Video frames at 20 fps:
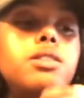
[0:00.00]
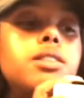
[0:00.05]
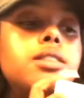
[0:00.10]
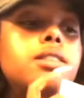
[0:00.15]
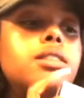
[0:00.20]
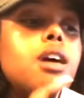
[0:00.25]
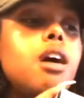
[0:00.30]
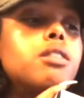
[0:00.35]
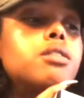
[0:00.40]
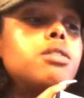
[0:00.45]

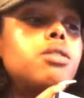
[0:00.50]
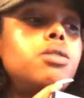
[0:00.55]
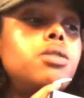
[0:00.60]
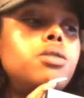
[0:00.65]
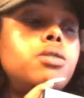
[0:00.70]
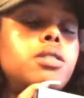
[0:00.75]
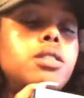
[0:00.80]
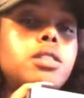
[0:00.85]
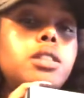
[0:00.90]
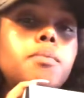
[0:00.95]
this, also
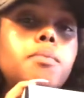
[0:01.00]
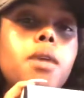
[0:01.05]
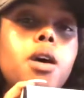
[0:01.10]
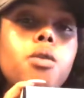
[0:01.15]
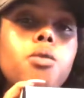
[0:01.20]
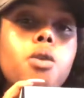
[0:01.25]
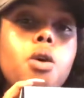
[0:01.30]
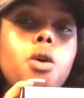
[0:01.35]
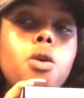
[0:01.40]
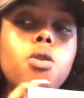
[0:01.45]
use this in
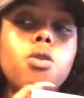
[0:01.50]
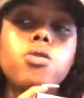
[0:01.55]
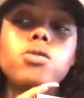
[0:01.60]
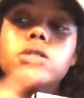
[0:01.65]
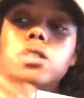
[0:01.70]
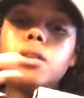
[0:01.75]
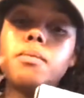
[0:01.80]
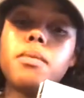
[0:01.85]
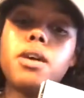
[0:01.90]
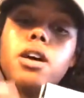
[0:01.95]
my
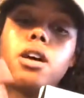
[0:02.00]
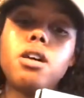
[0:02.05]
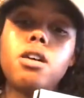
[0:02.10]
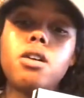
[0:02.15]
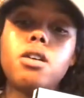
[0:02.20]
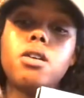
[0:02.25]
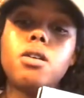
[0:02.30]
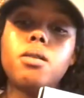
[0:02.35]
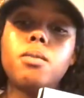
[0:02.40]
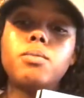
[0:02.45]
rolls, in my
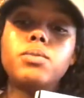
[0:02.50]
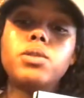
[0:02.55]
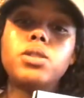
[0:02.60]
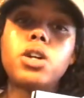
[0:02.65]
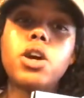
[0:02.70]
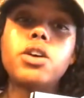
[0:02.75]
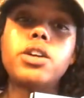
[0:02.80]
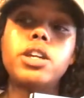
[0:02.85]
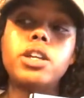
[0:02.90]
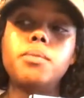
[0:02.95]

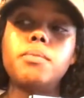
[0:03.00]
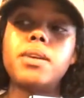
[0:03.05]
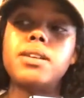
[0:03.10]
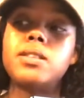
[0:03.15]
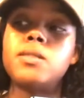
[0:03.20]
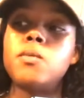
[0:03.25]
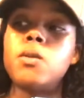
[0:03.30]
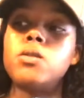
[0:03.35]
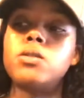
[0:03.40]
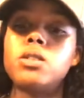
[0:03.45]
my
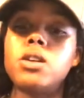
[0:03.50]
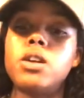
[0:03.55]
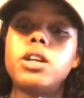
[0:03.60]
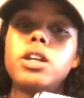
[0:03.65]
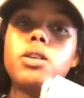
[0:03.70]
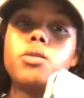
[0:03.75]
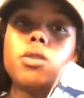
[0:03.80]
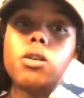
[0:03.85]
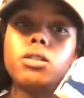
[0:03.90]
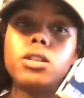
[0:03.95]
smoked
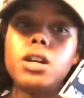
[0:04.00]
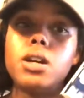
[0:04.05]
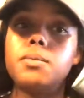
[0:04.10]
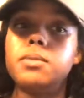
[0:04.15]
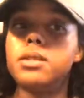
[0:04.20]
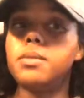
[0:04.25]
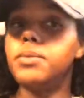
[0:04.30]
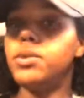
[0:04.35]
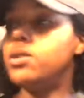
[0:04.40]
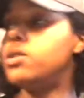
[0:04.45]
turkey
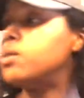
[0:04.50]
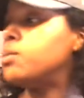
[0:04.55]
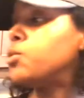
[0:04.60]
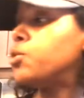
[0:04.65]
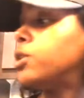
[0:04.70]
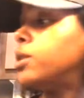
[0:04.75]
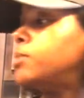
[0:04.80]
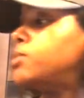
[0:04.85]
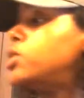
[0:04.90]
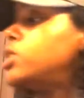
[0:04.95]
roll-ups. I'm gonna use some cream